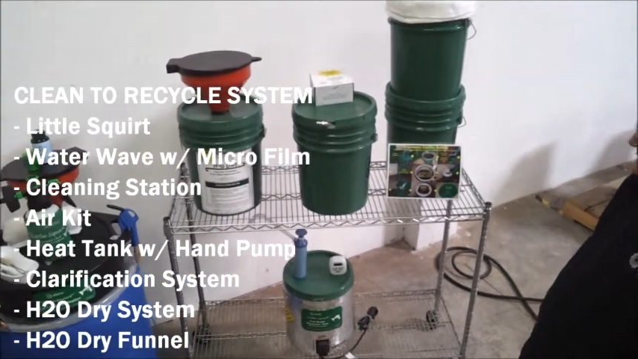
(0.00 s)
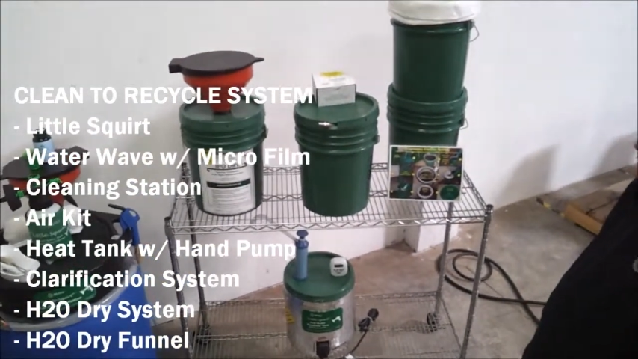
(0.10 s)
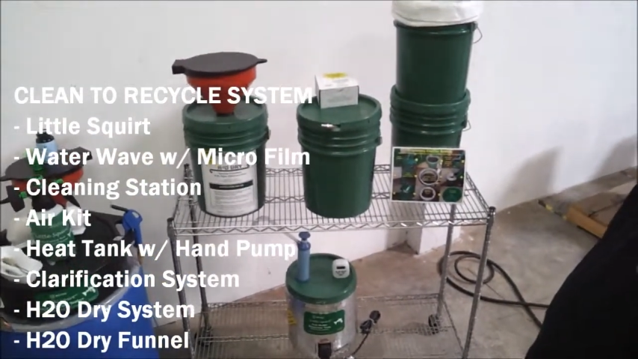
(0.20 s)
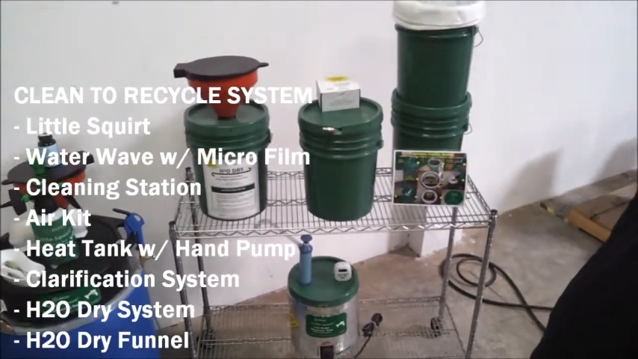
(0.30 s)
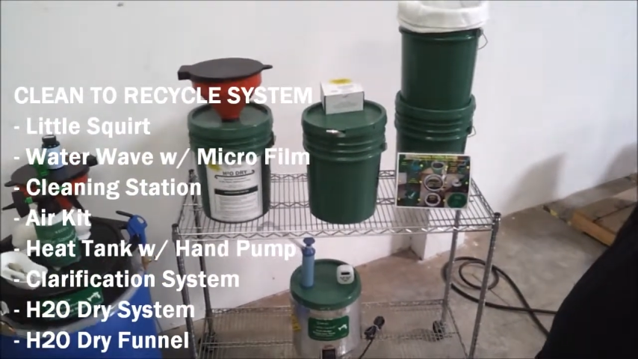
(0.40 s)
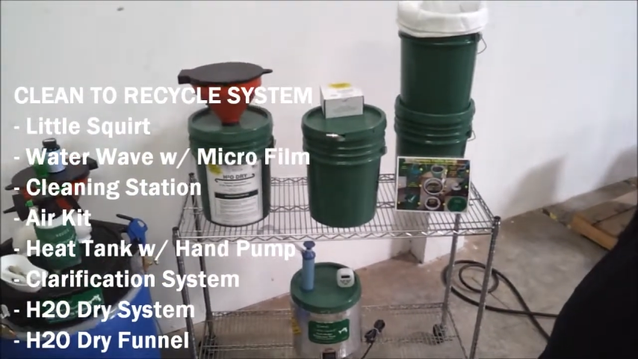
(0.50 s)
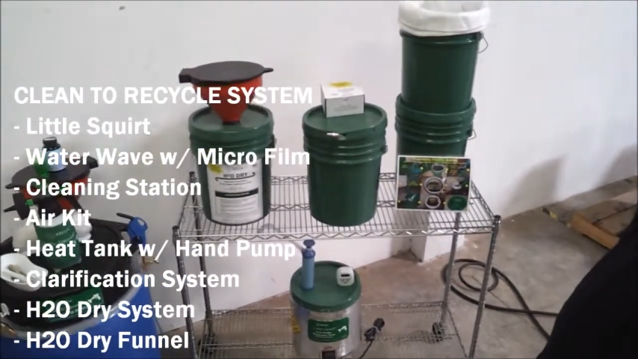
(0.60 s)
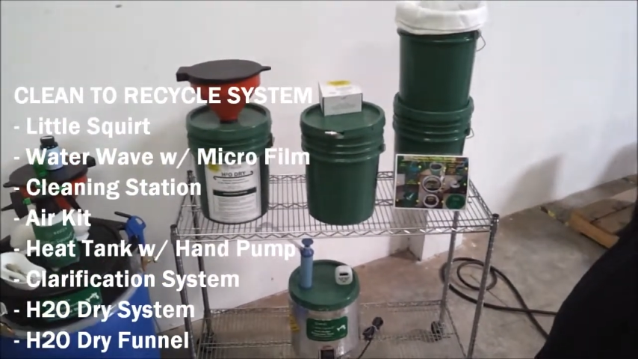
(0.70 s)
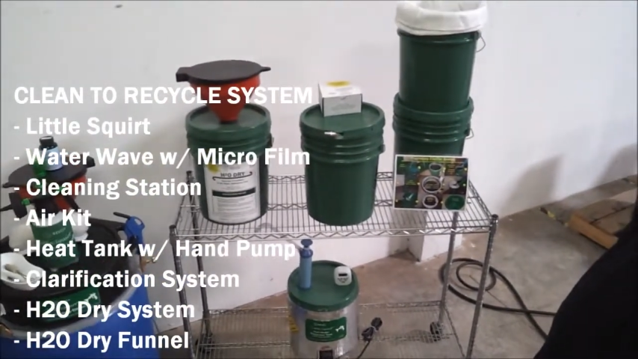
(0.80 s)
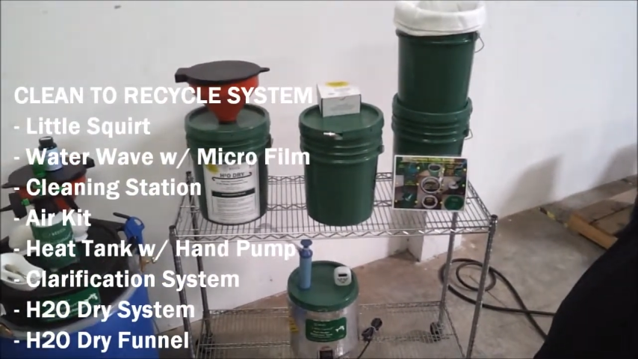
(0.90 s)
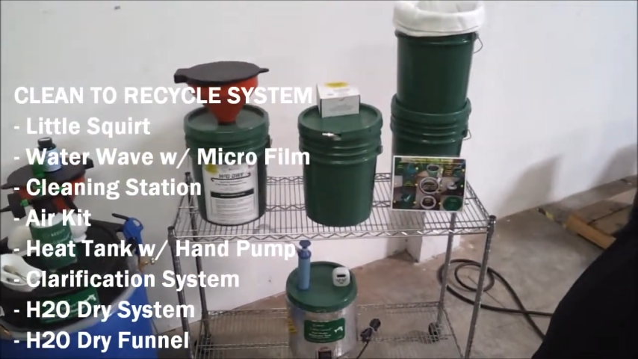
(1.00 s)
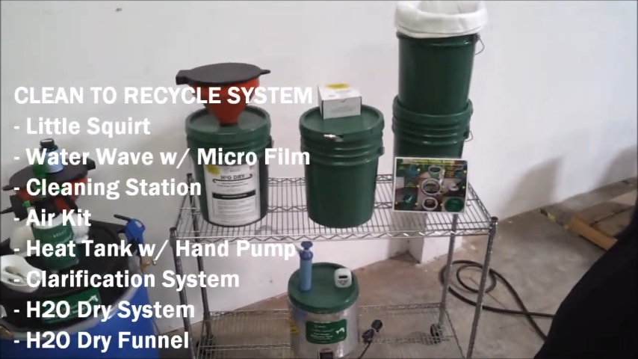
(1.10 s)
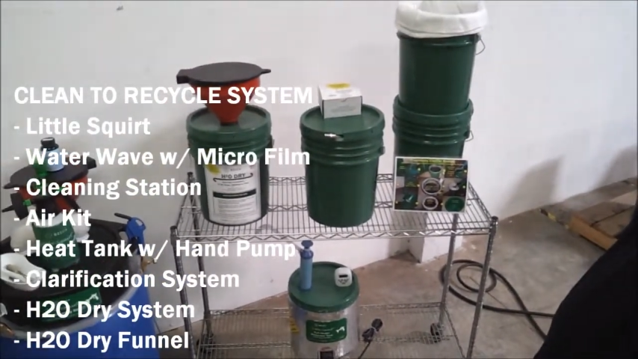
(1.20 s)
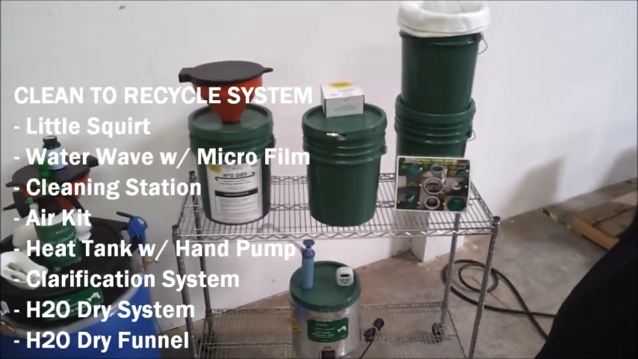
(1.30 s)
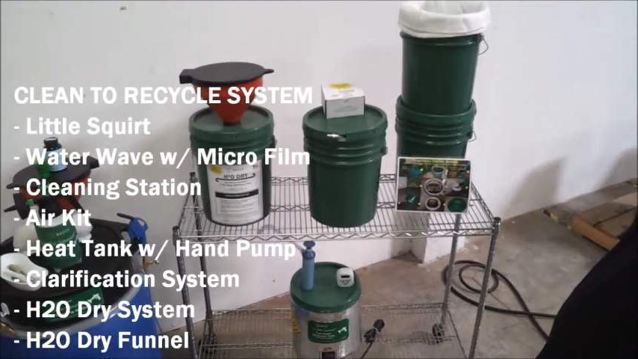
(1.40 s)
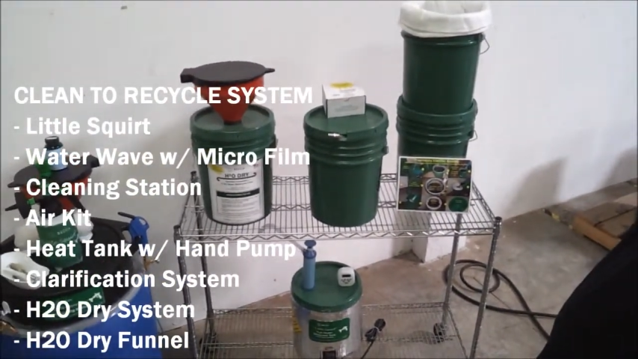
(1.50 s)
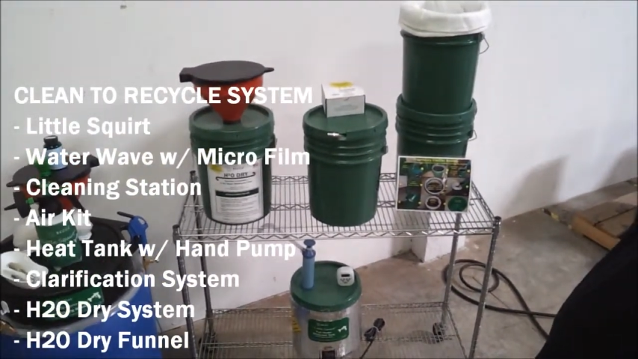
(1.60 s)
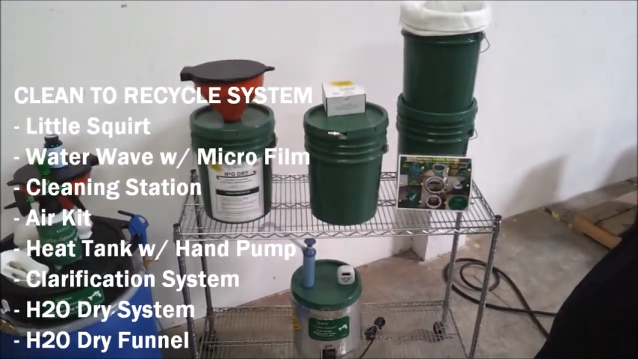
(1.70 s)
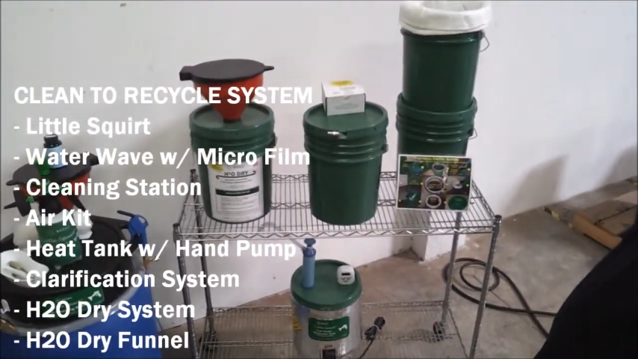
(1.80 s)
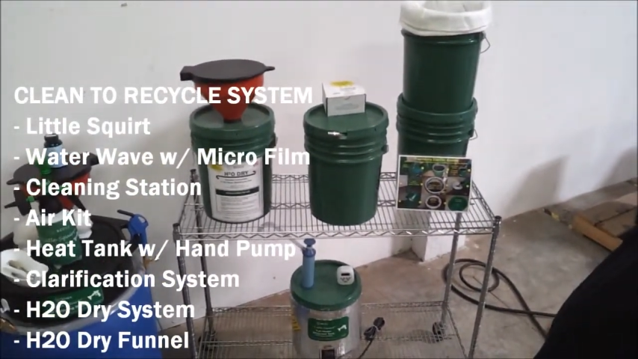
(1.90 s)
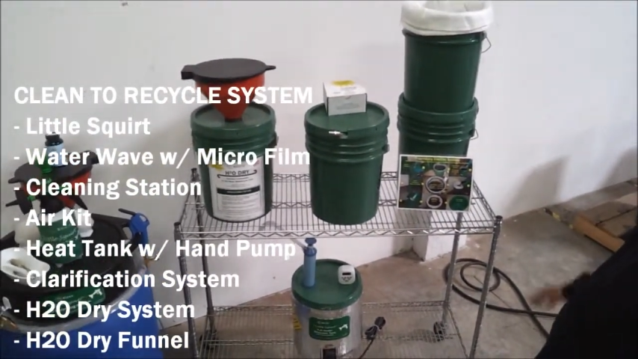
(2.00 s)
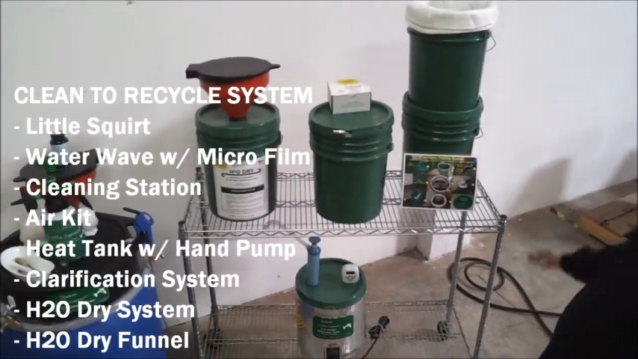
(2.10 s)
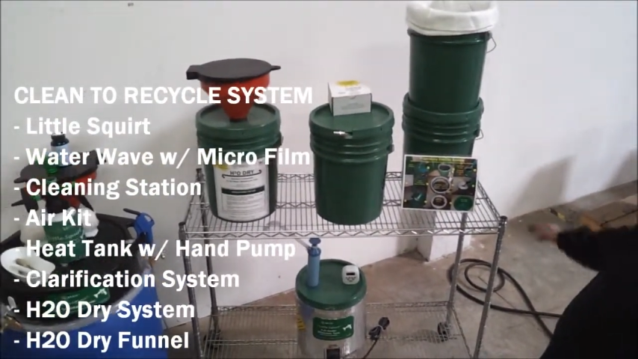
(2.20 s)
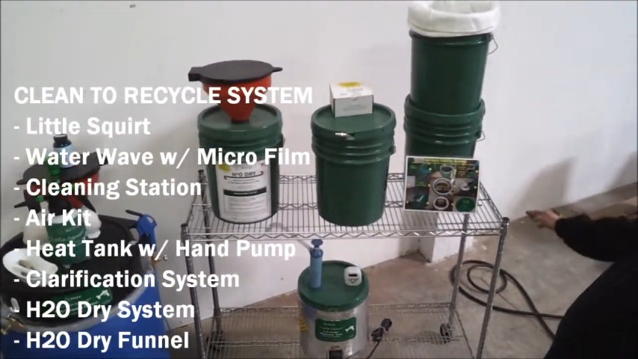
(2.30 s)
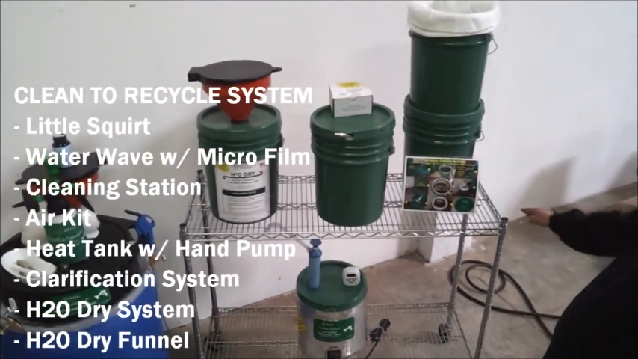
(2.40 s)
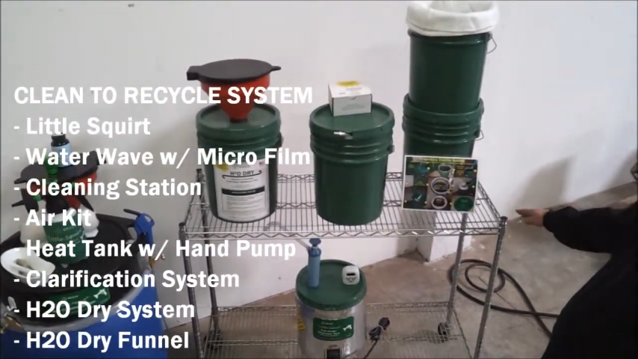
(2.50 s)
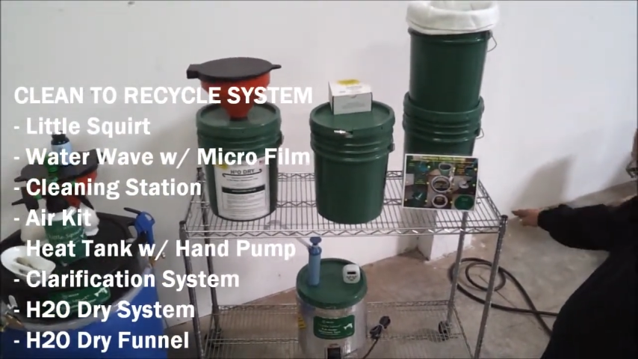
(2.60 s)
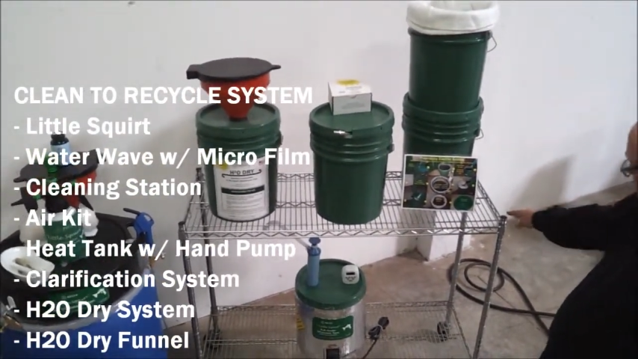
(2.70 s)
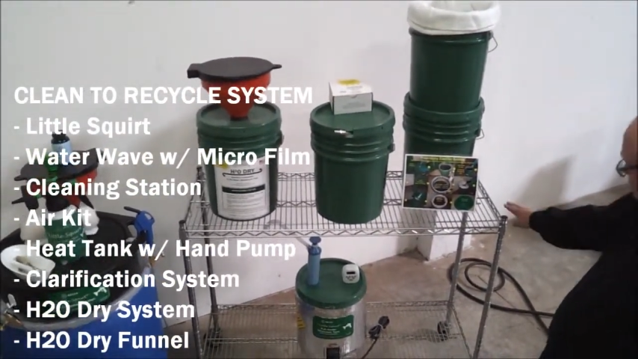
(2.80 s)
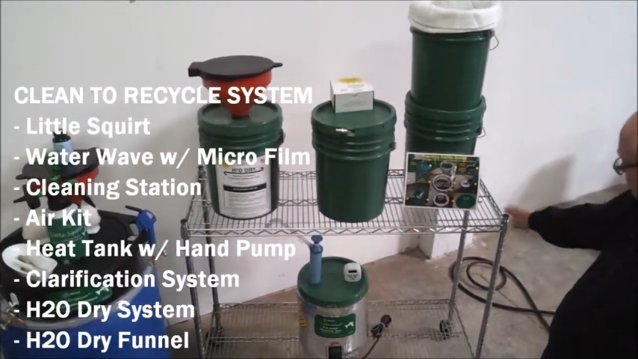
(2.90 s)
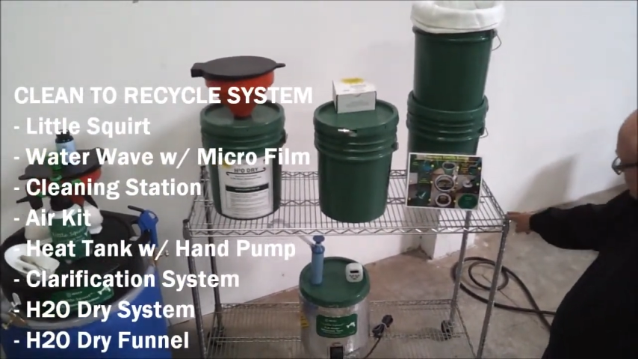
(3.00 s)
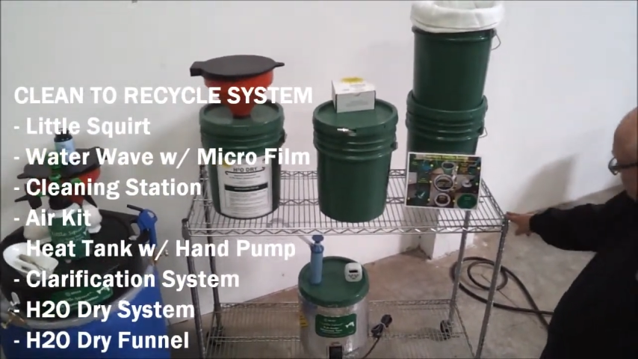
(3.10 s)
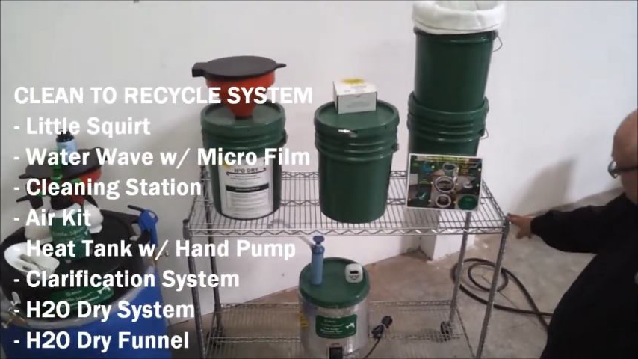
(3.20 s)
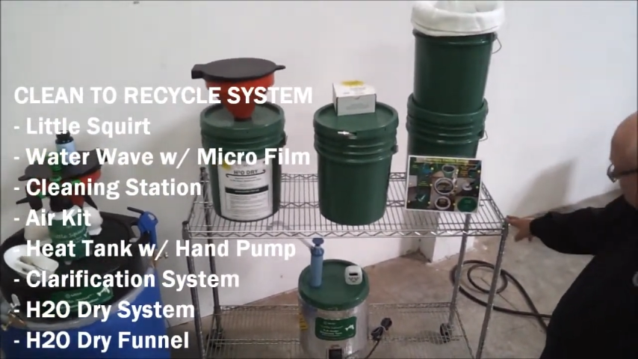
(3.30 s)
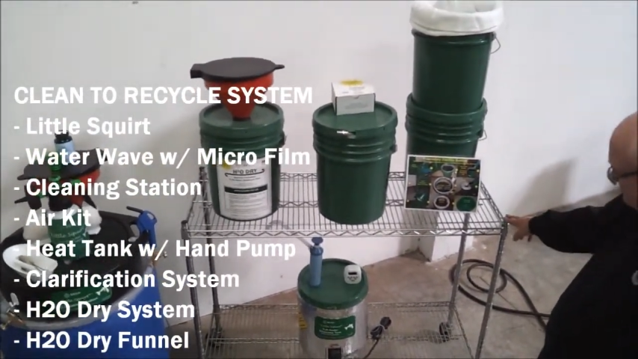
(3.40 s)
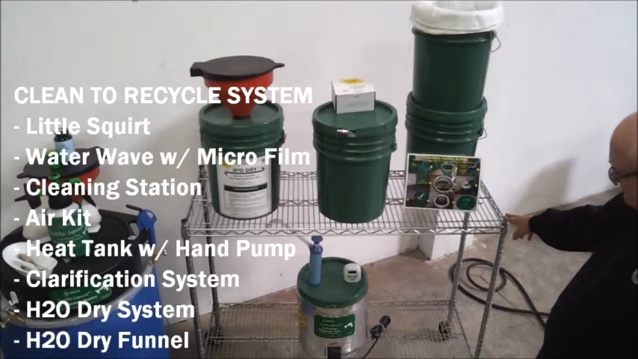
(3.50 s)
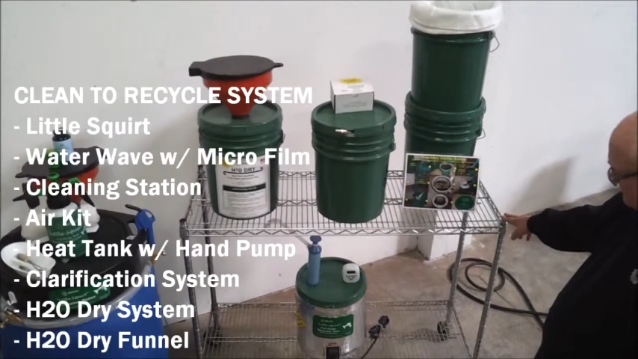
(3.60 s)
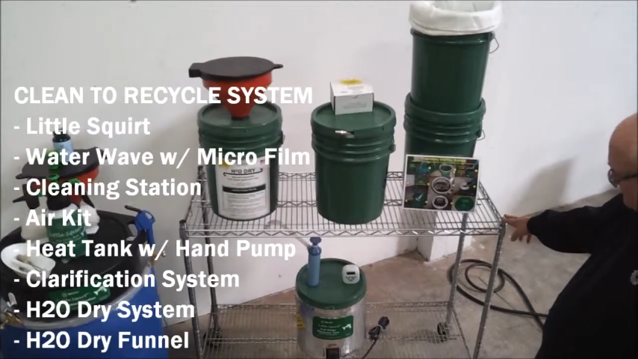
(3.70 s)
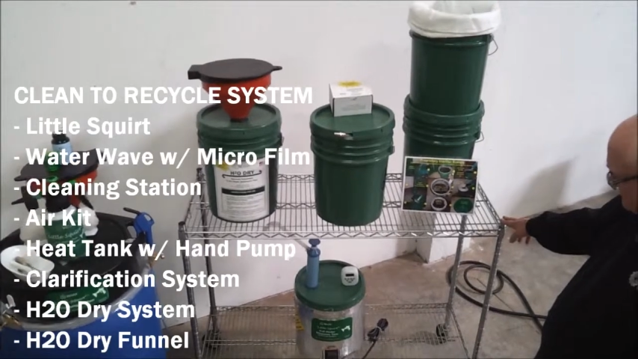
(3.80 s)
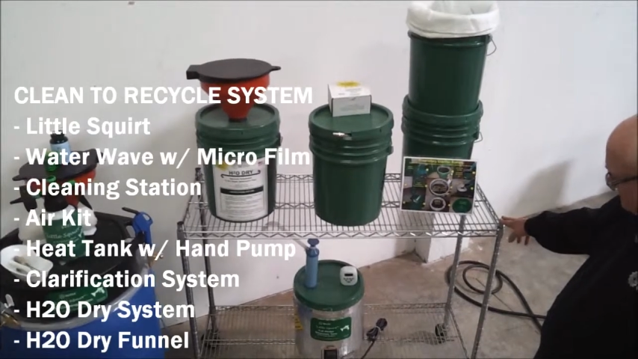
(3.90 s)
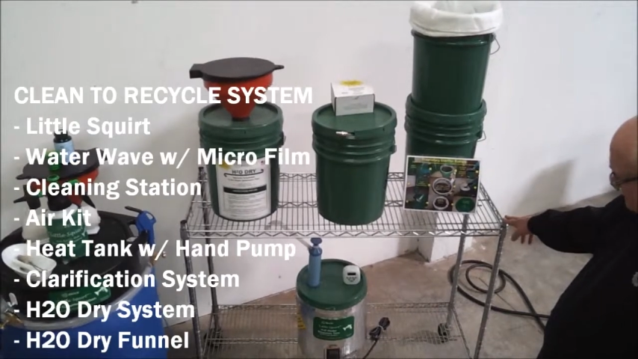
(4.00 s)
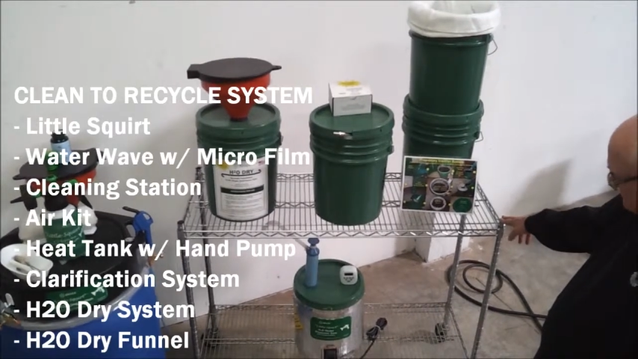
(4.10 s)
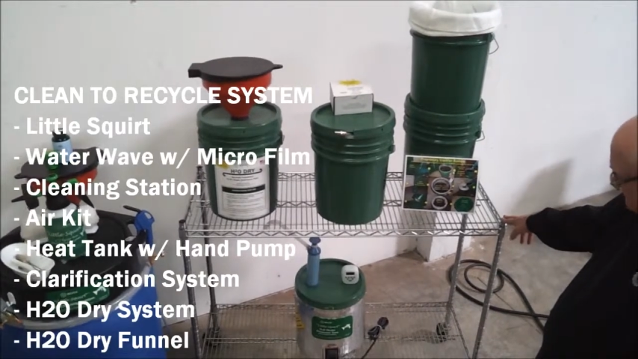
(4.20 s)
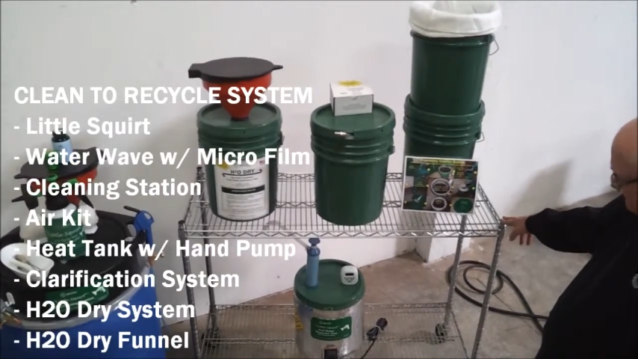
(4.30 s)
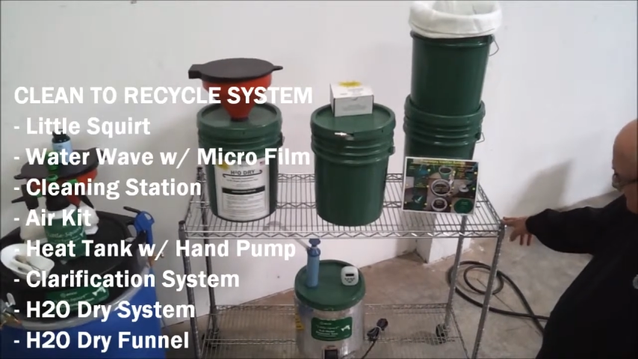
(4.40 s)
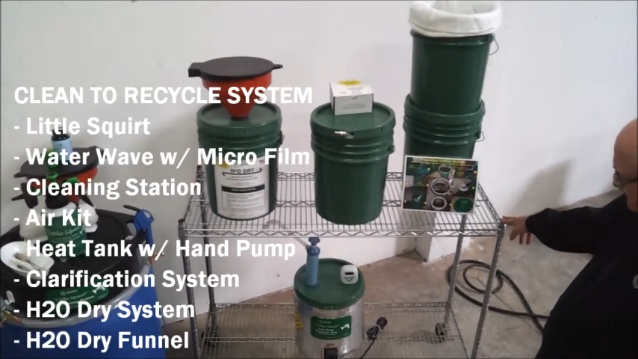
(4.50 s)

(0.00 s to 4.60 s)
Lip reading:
[unreadable: no face in view]